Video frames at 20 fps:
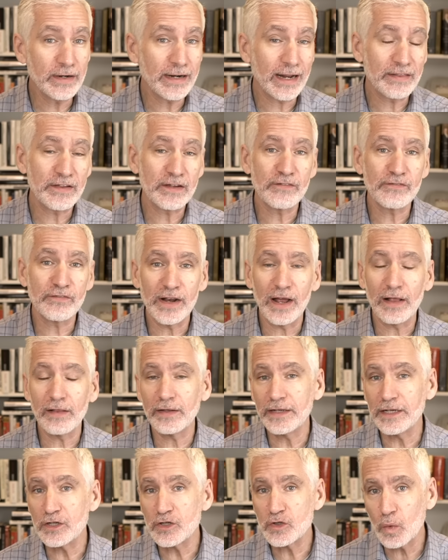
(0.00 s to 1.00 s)
I think
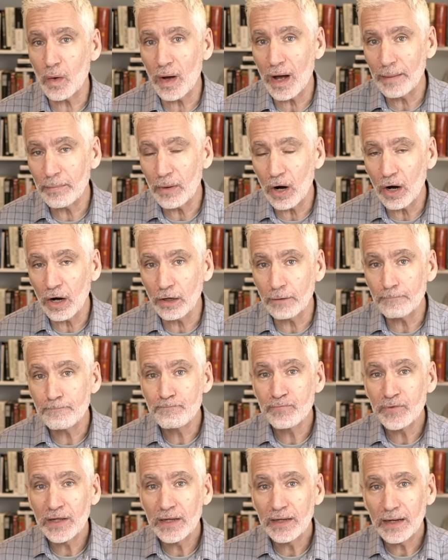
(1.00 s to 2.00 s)
Fidelity and Schwab are
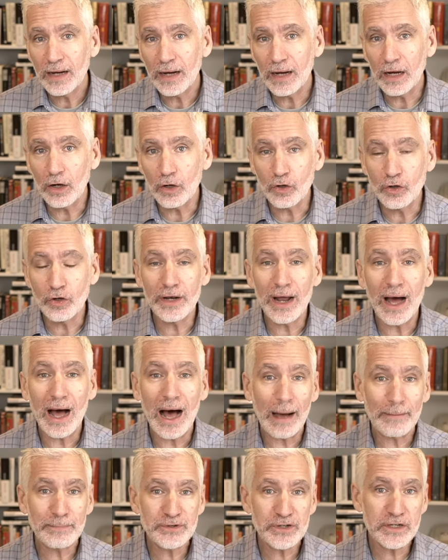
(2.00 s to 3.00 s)
good
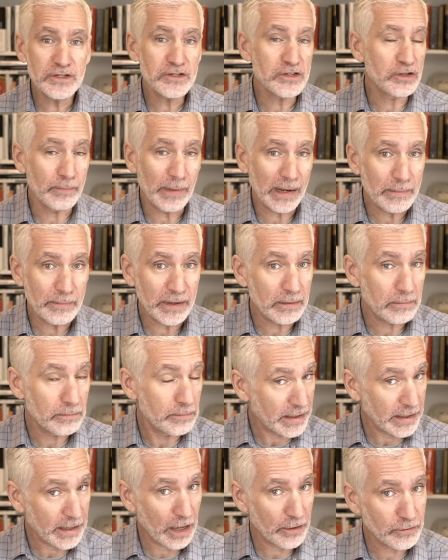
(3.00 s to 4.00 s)
options. There may be
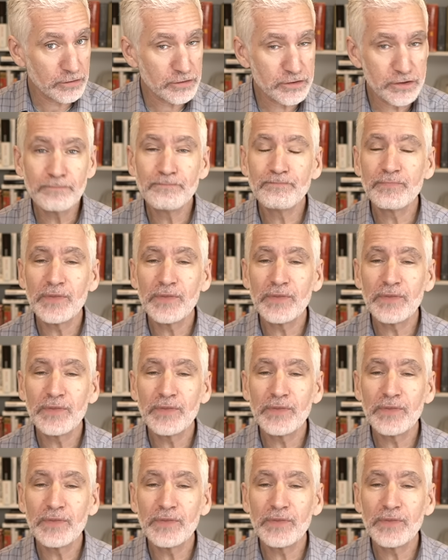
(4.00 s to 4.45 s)
many others.